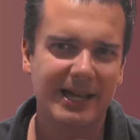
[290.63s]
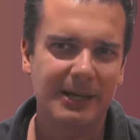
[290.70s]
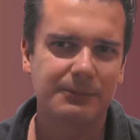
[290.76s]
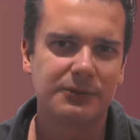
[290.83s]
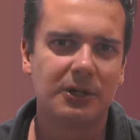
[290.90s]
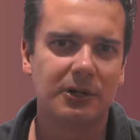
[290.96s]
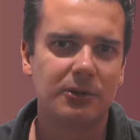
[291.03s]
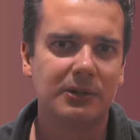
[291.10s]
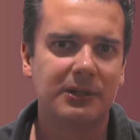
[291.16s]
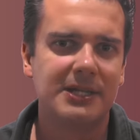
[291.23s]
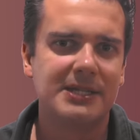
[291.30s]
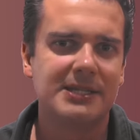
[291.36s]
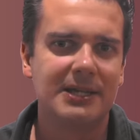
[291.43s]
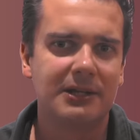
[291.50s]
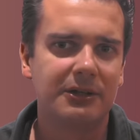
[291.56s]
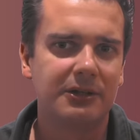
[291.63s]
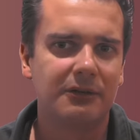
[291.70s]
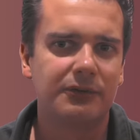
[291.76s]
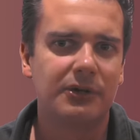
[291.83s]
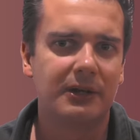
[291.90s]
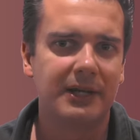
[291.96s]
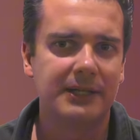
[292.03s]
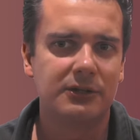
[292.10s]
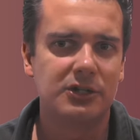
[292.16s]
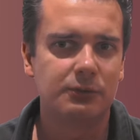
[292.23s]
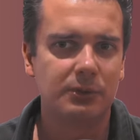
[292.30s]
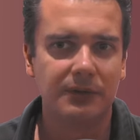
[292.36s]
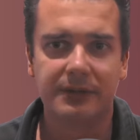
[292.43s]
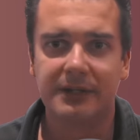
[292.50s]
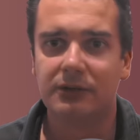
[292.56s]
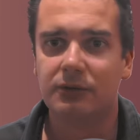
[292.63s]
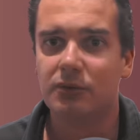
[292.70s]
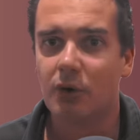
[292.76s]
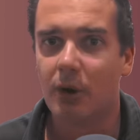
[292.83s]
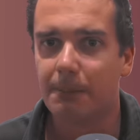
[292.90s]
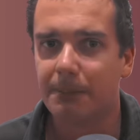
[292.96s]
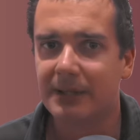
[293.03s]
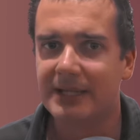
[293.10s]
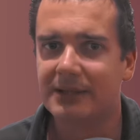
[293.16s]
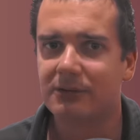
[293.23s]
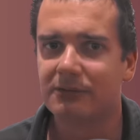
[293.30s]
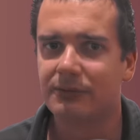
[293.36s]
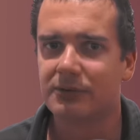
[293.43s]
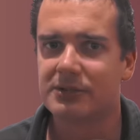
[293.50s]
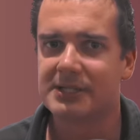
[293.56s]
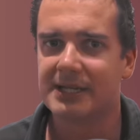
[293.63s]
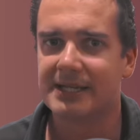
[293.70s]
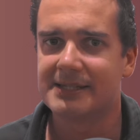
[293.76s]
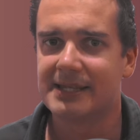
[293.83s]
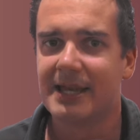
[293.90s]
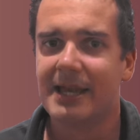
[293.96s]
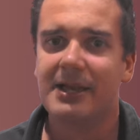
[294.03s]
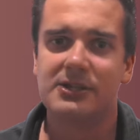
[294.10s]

absolutely see a lot of collectors wanting to complete the full set